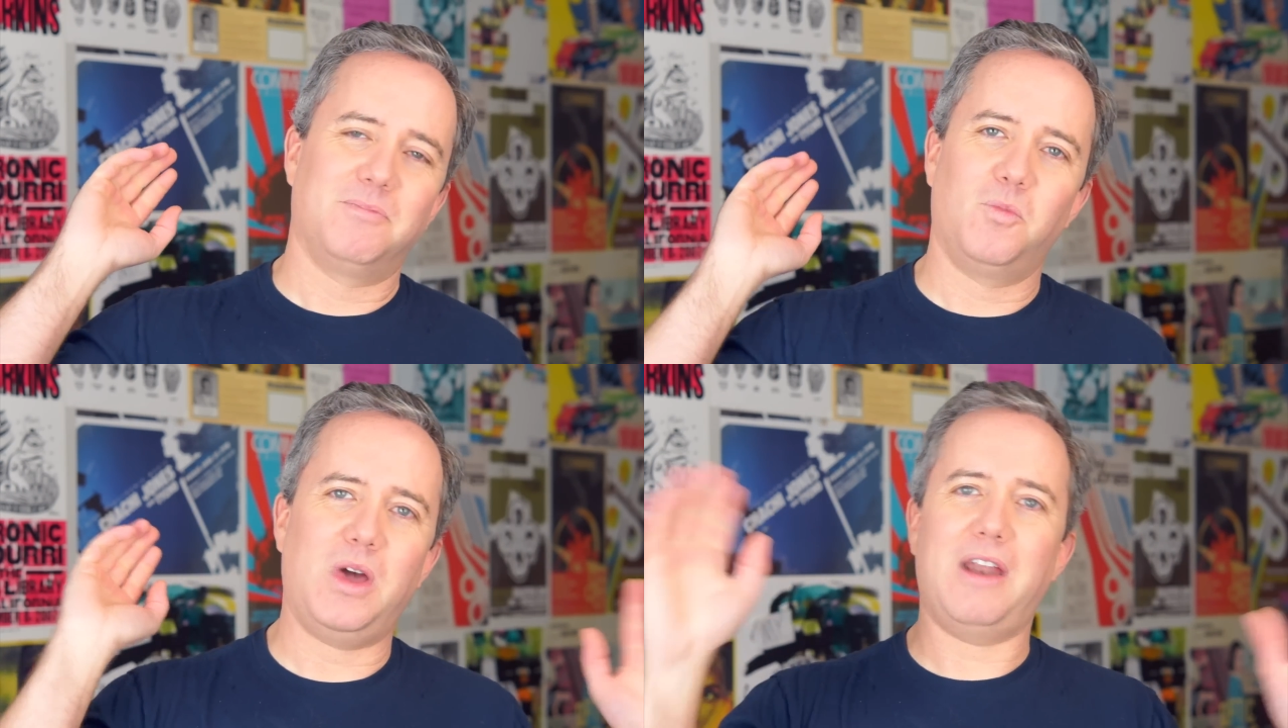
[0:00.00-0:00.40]

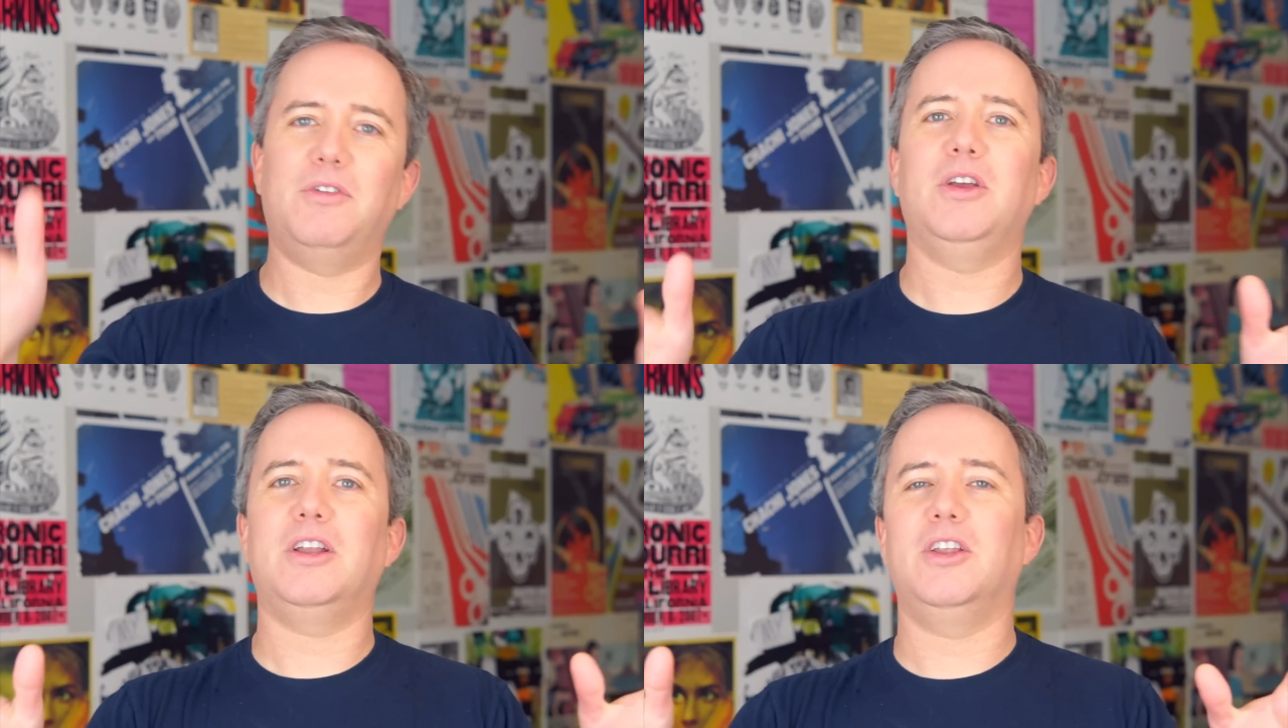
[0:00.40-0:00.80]

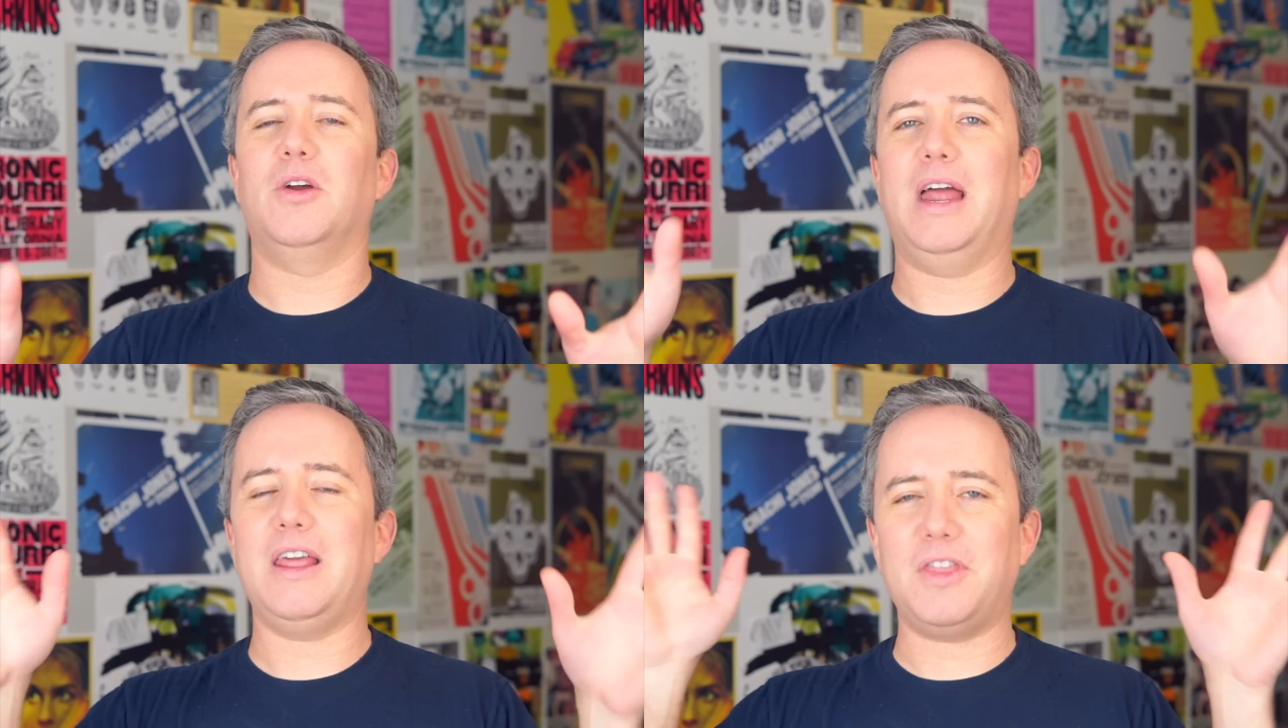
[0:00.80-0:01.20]
whatever you can
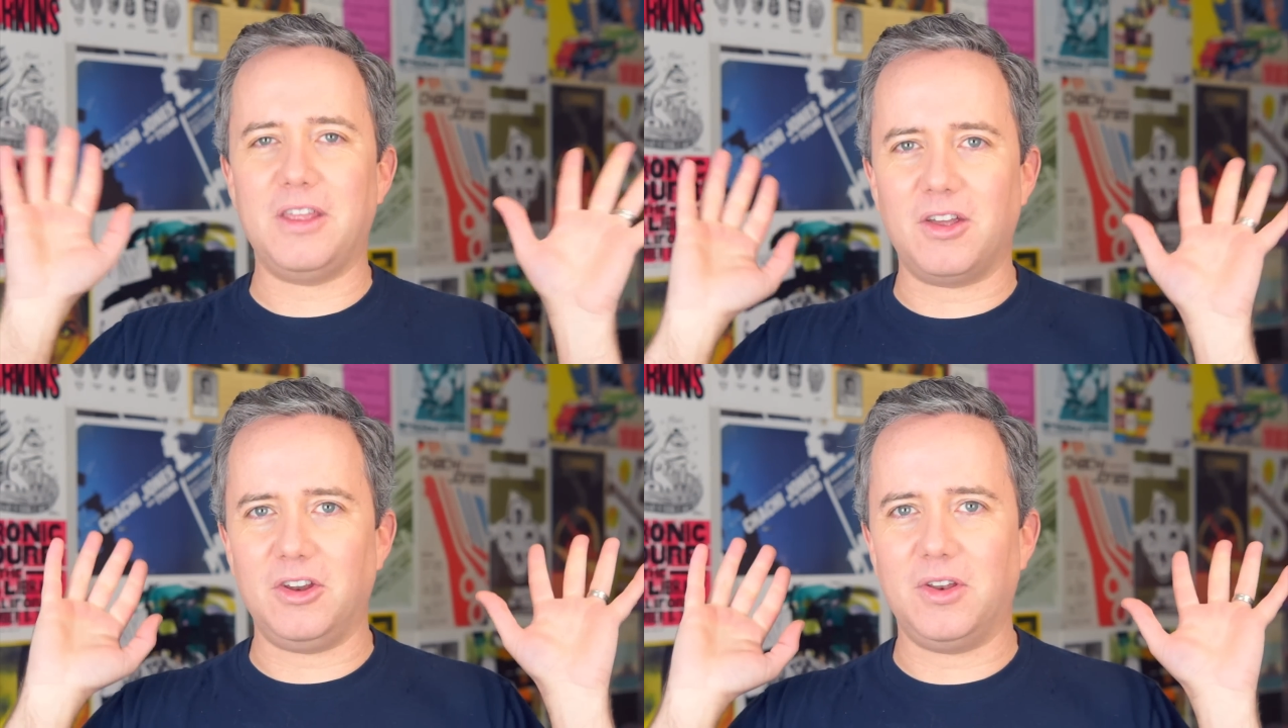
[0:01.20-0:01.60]
do.
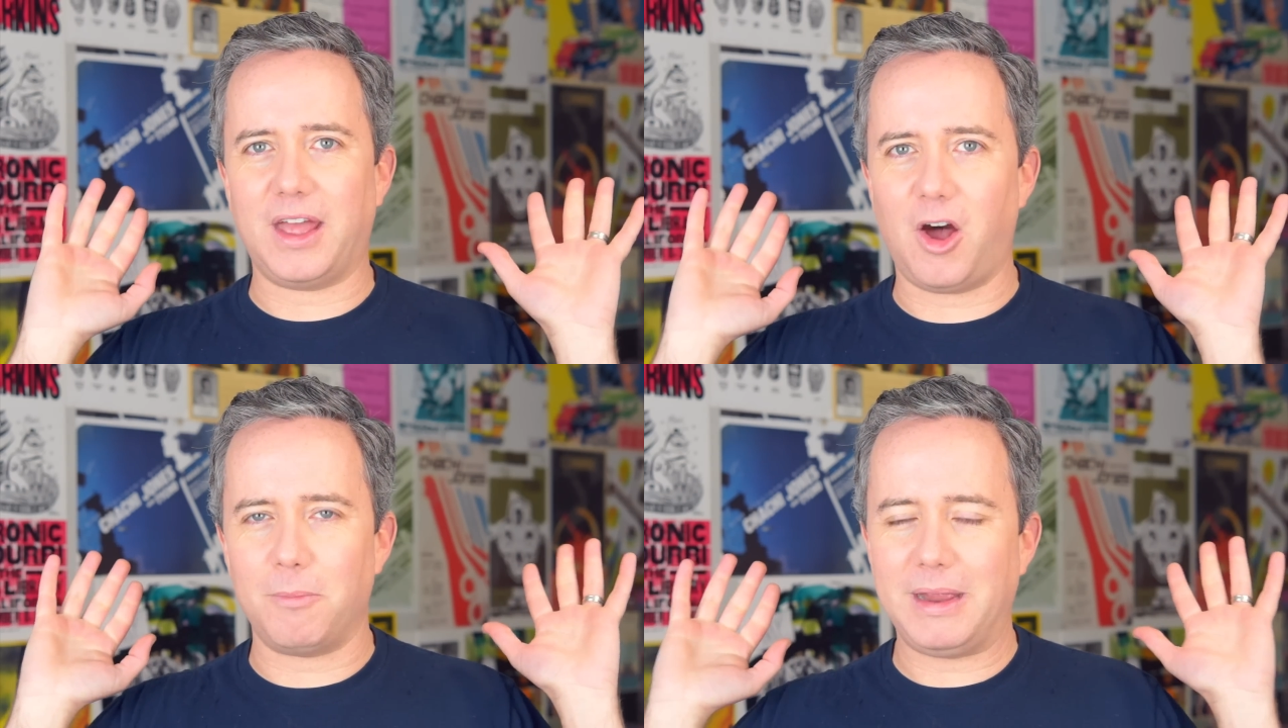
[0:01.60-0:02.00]
Anything you can do to
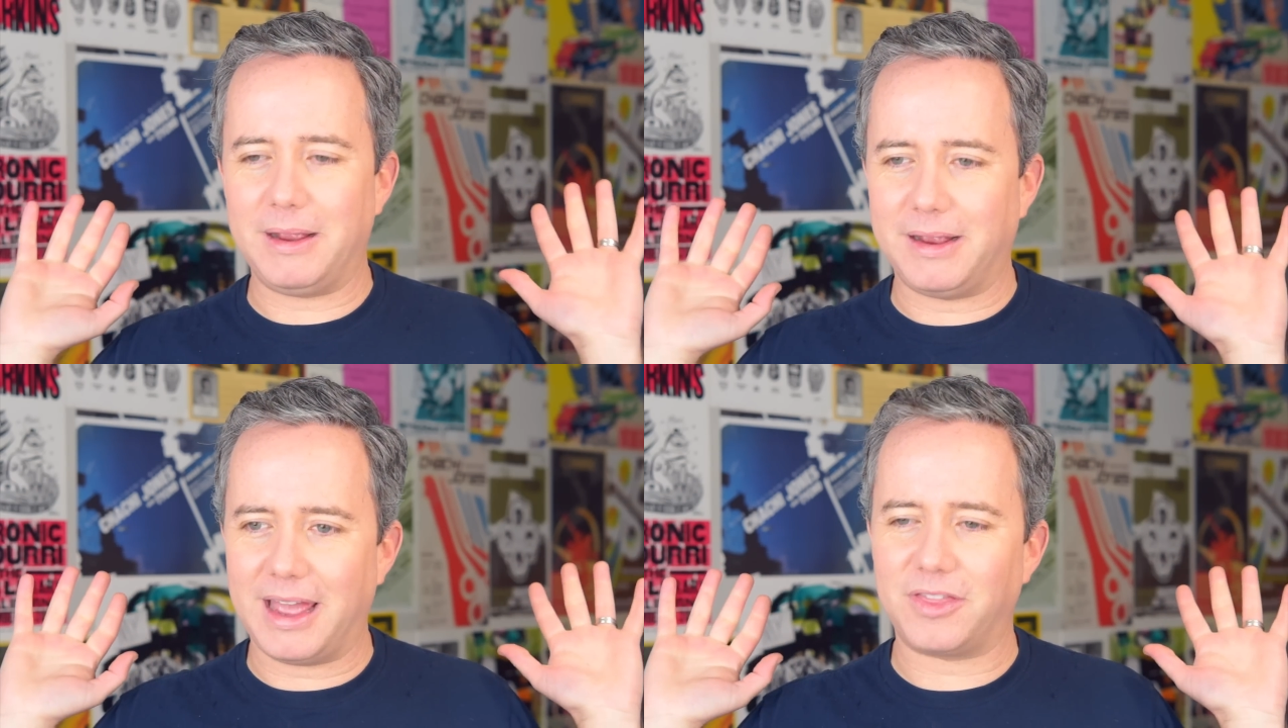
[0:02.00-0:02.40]
help me
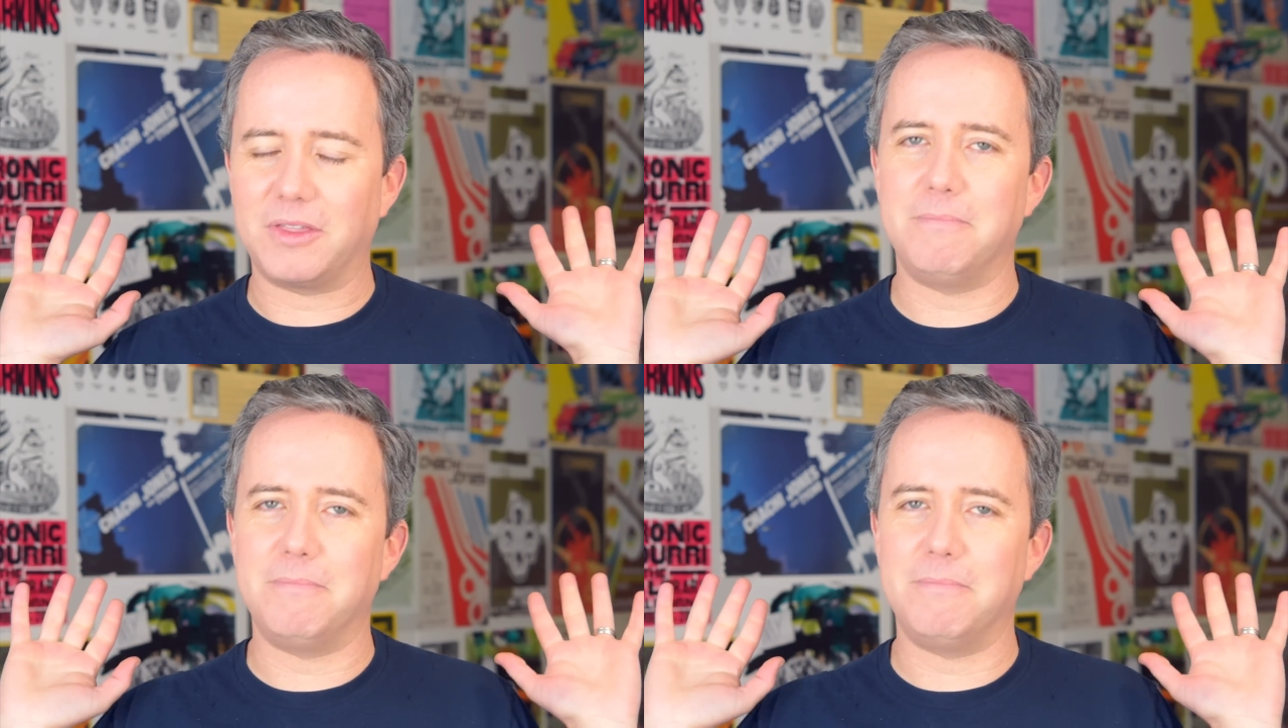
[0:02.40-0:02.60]
get